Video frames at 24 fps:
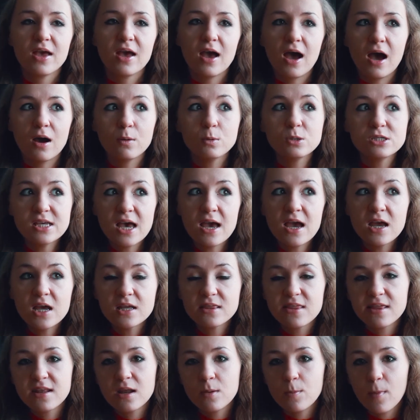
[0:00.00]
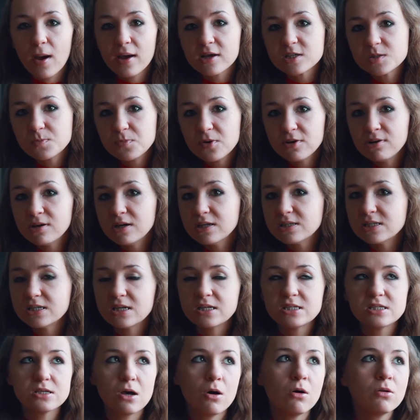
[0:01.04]
I would say that in my experience,
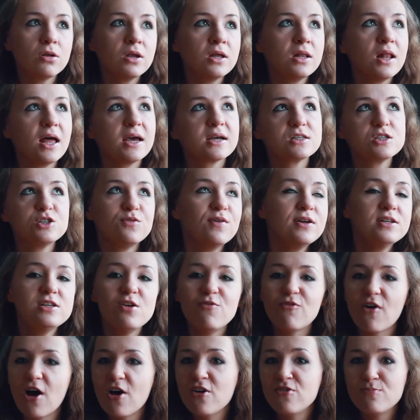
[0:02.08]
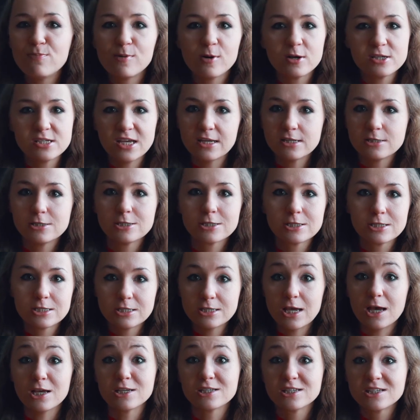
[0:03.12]
it's only like 25%
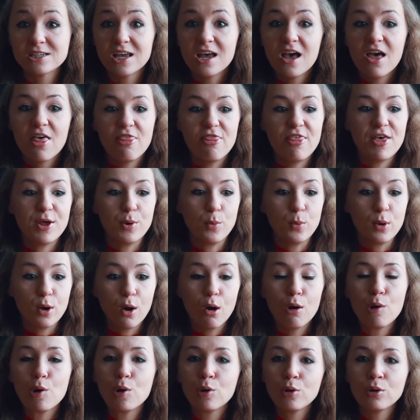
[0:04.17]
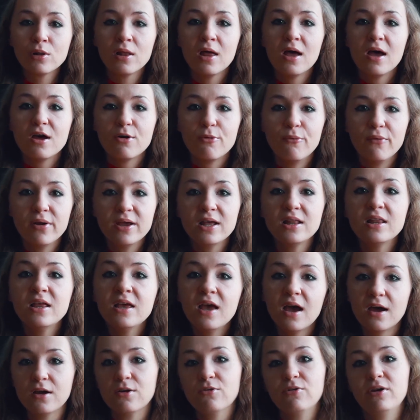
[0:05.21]
success that we all really
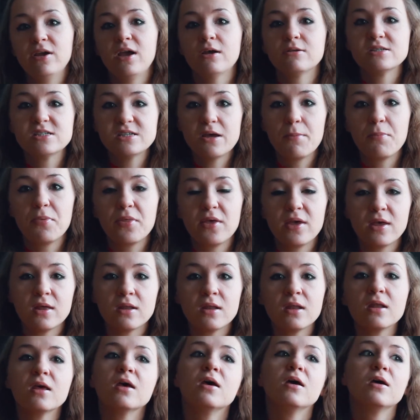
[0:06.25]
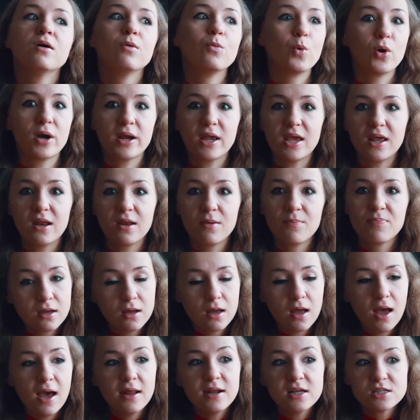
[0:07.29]
agree on something working.
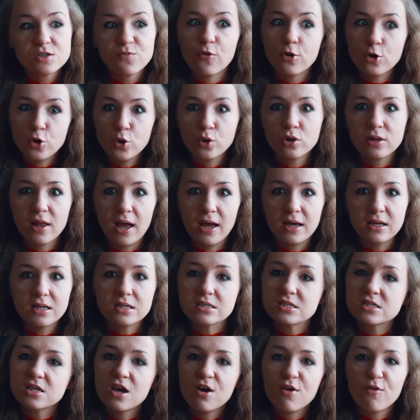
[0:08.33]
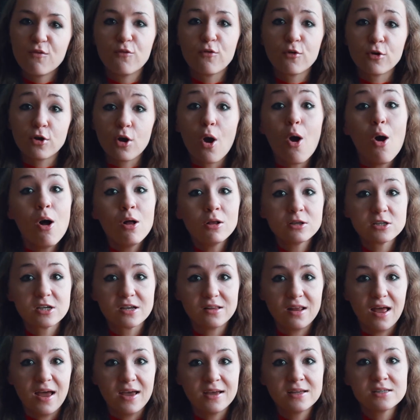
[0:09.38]
And it's for new clients. For old
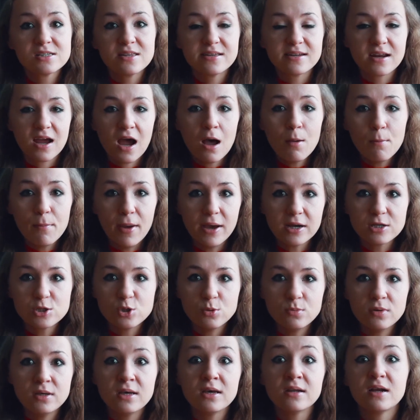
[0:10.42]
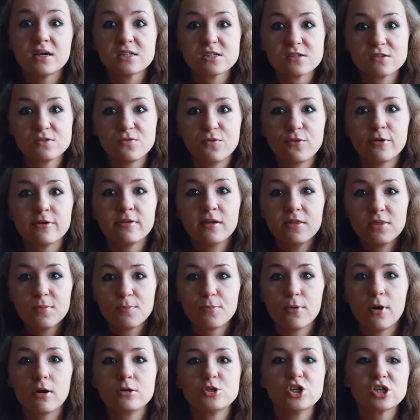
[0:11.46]
clients that come back to me and ask for another
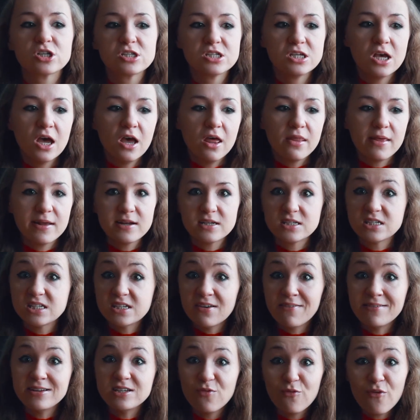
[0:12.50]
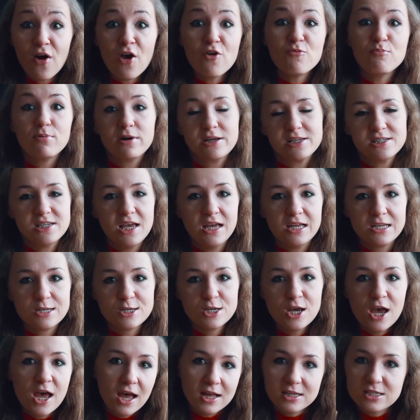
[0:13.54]
project, that is
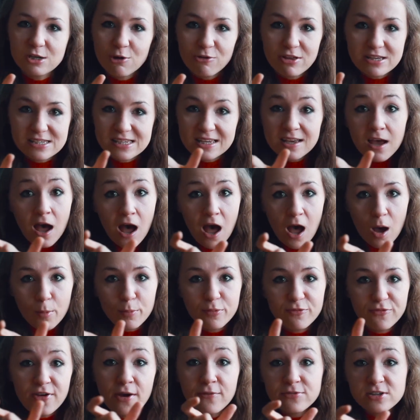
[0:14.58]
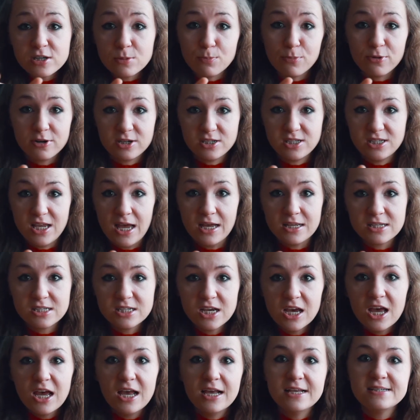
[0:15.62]
75%. And so this gap,
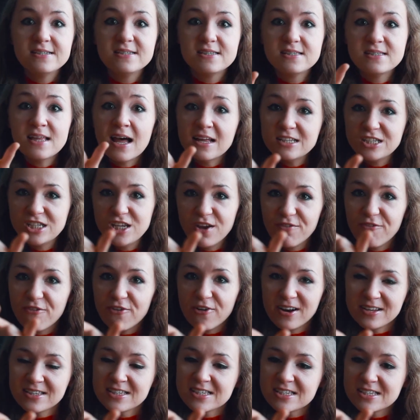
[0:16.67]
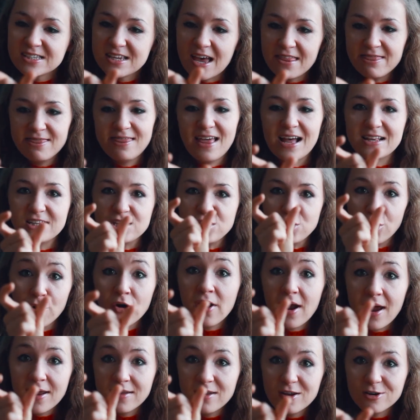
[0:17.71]
50%, is that difference and that
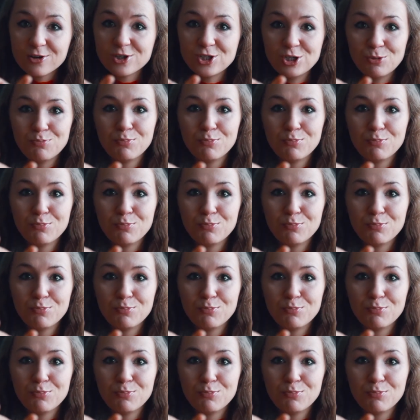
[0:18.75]
your energy